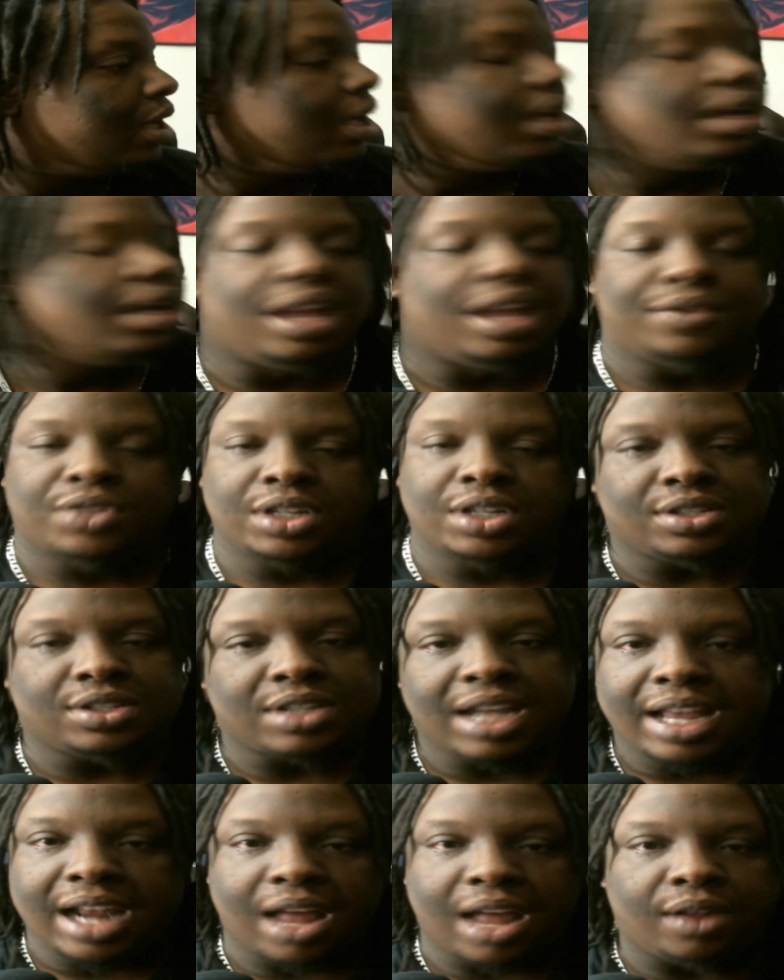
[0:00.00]
If she
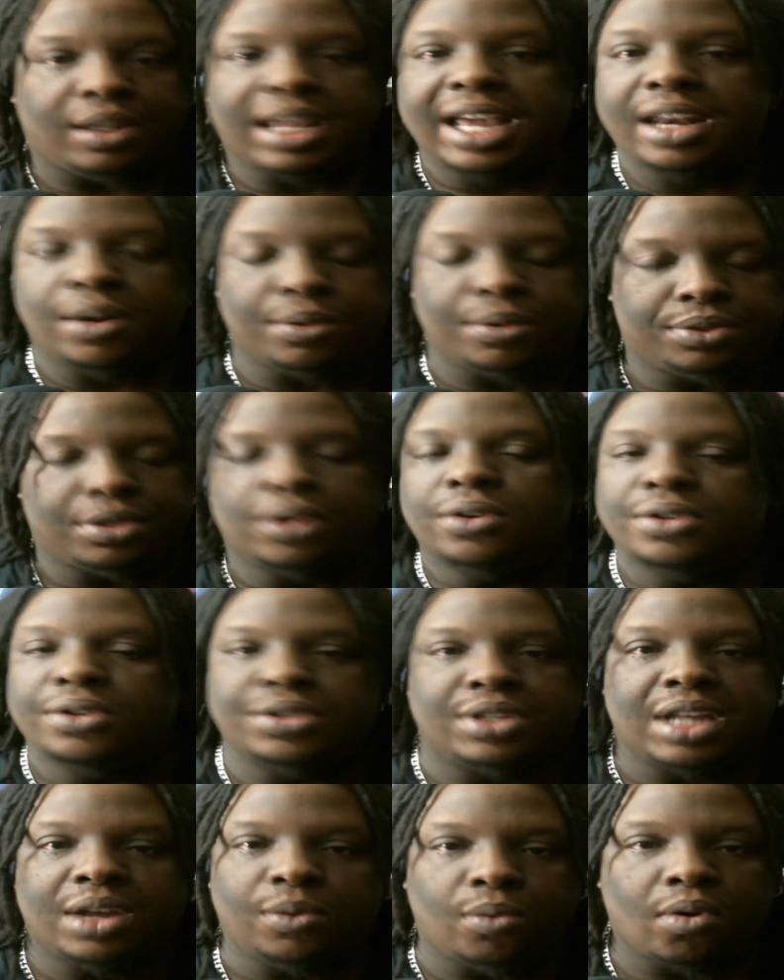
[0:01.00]
stayed out late on
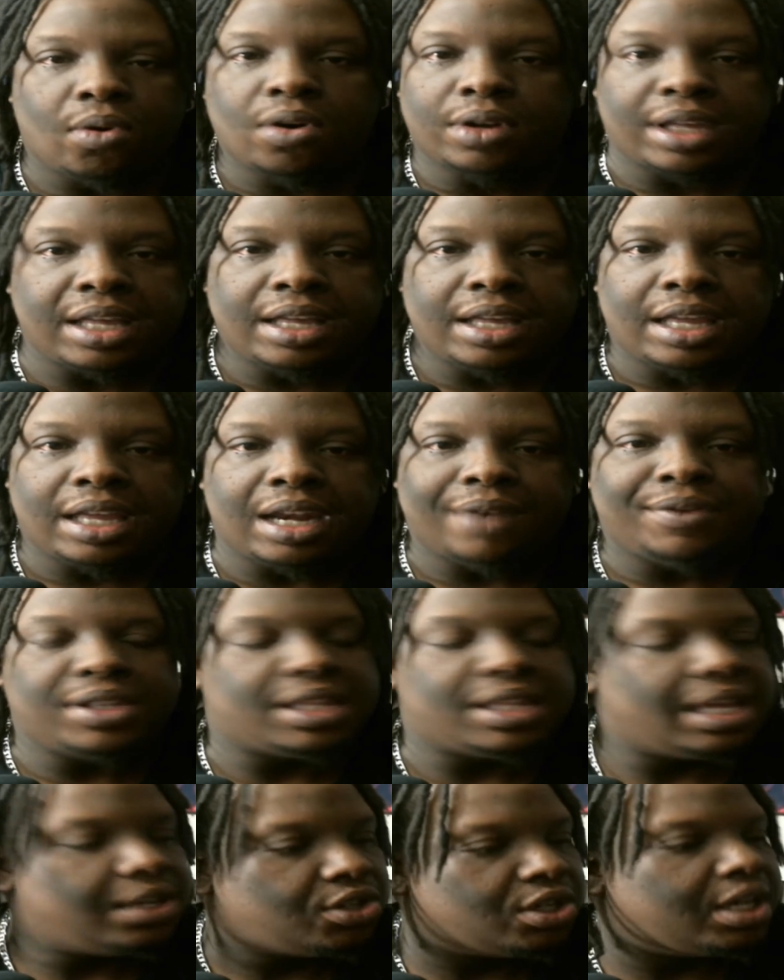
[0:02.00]
Thursday working and
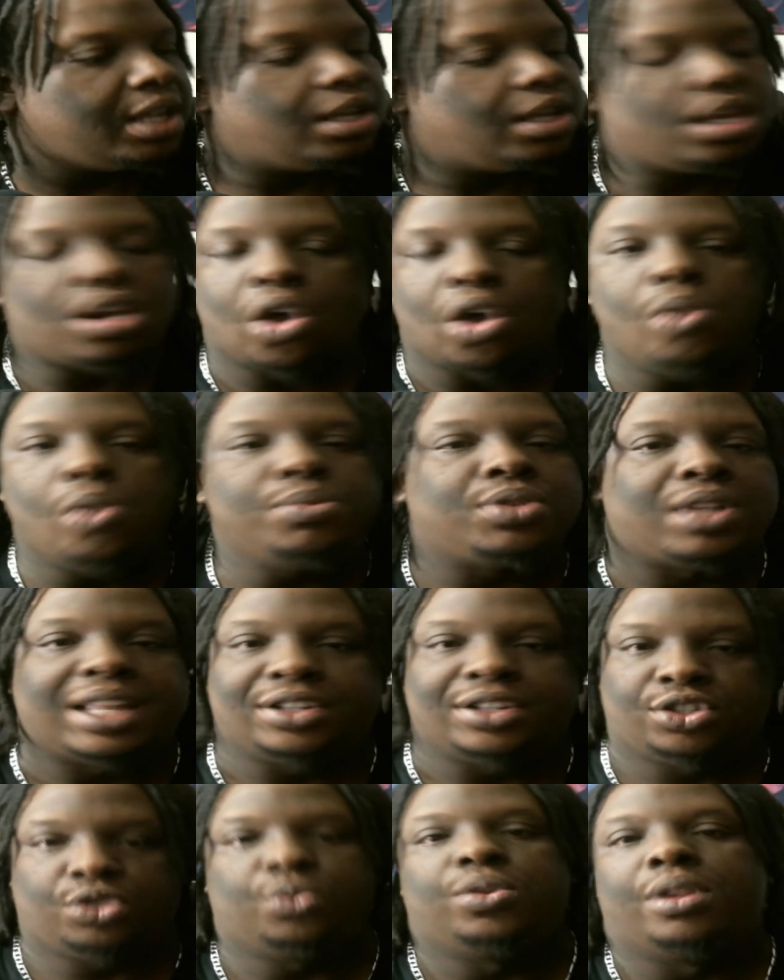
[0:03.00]
everything, she didn't get home till
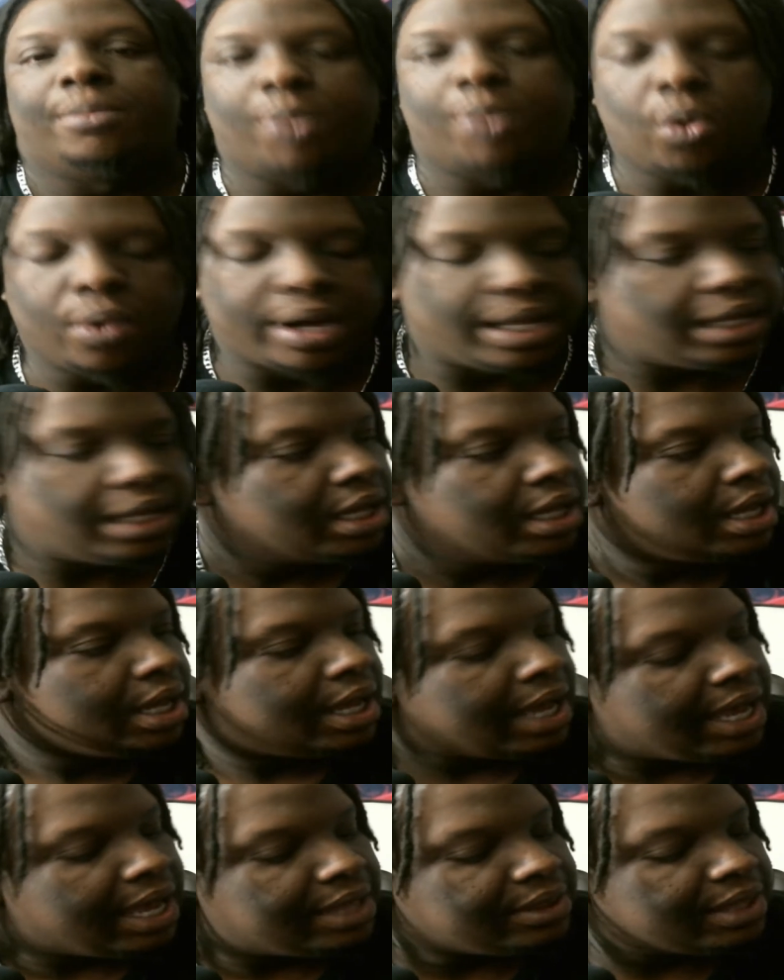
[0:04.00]
like 2 in the morning,
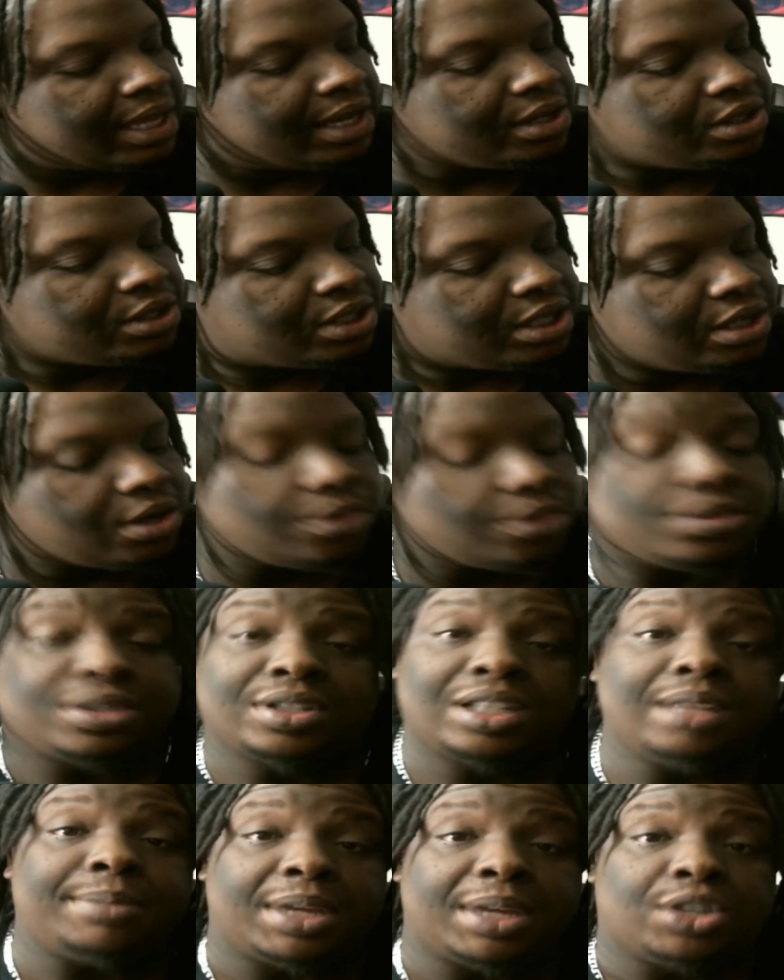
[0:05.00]
and then she goes to
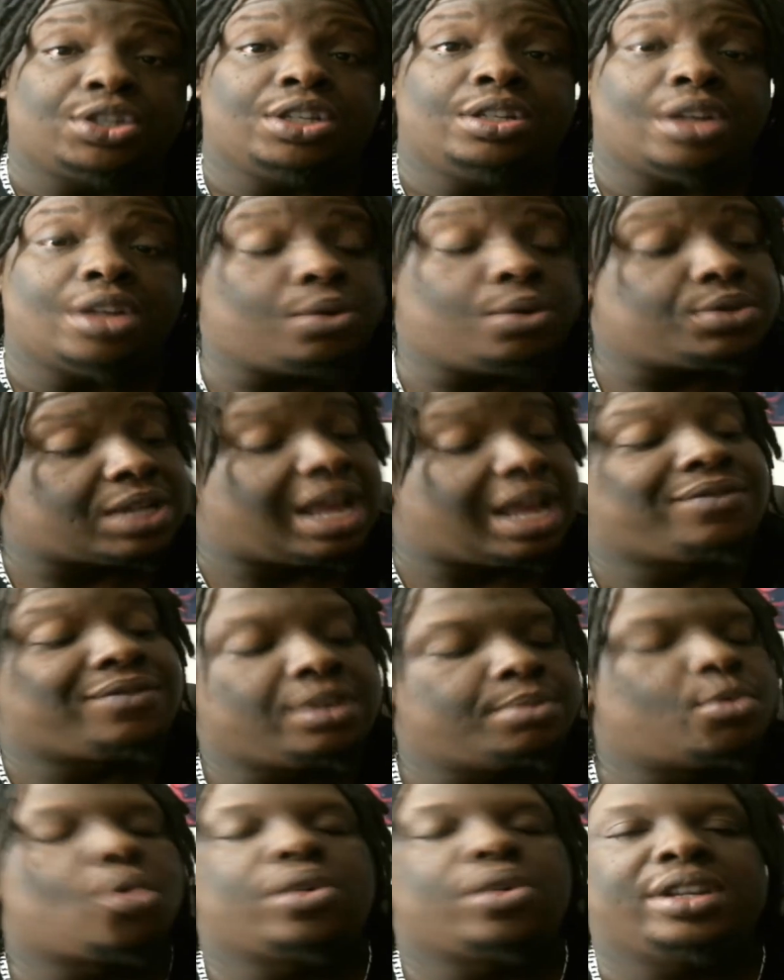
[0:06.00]
sleep, and she knows every
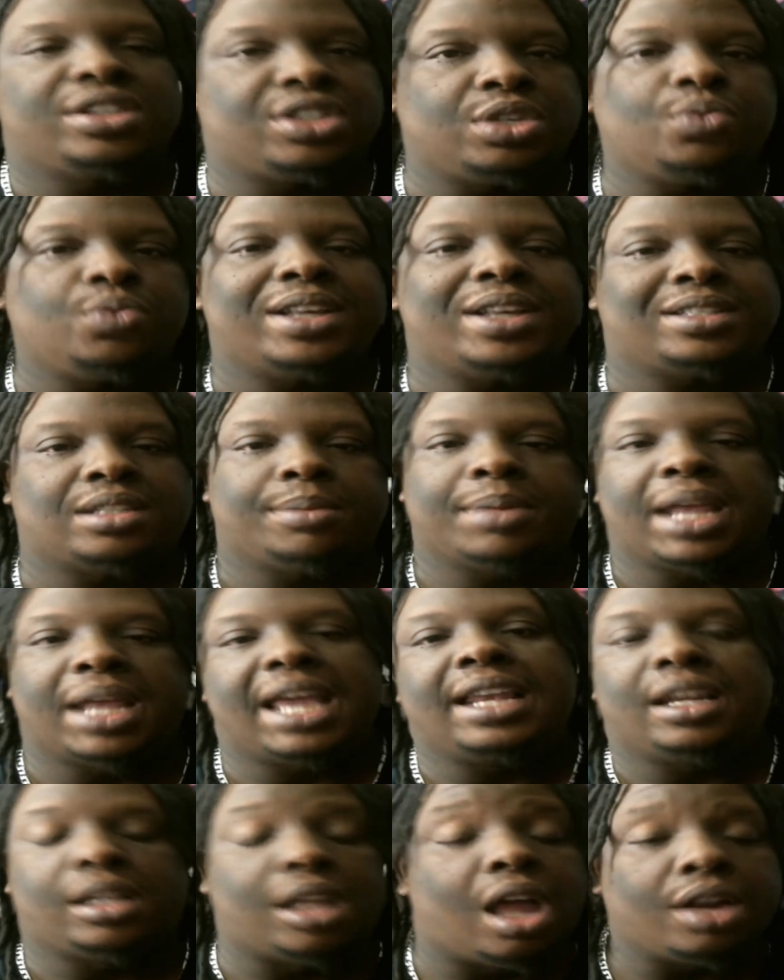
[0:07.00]
morning she wakes up at
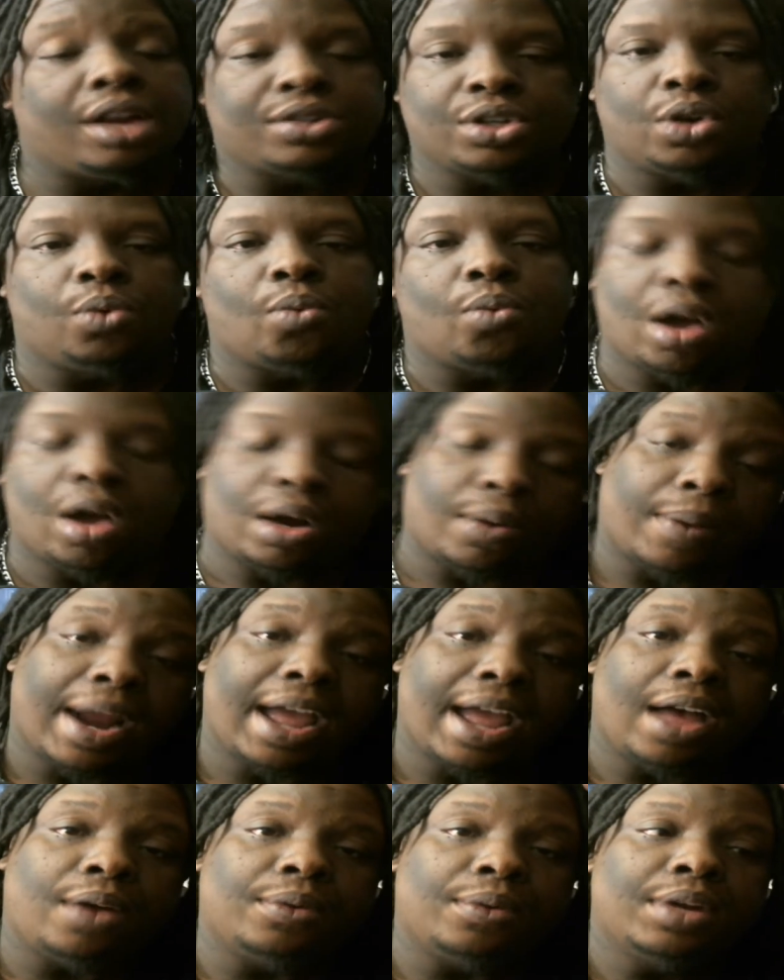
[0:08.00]
8 o'clock to go walk
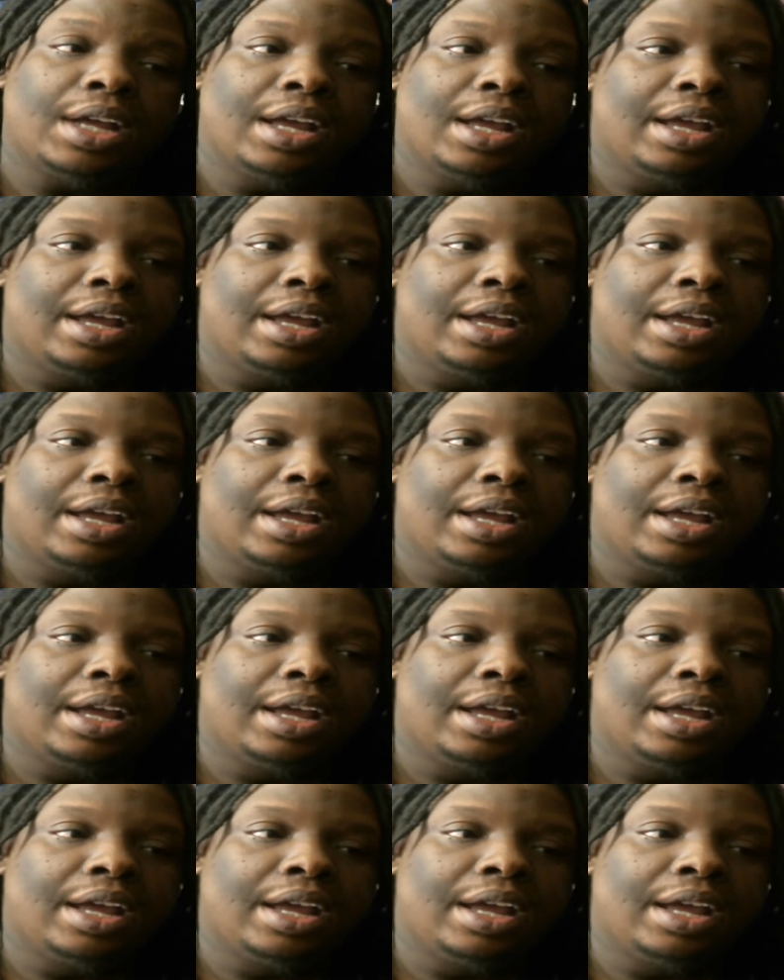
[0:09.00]
around,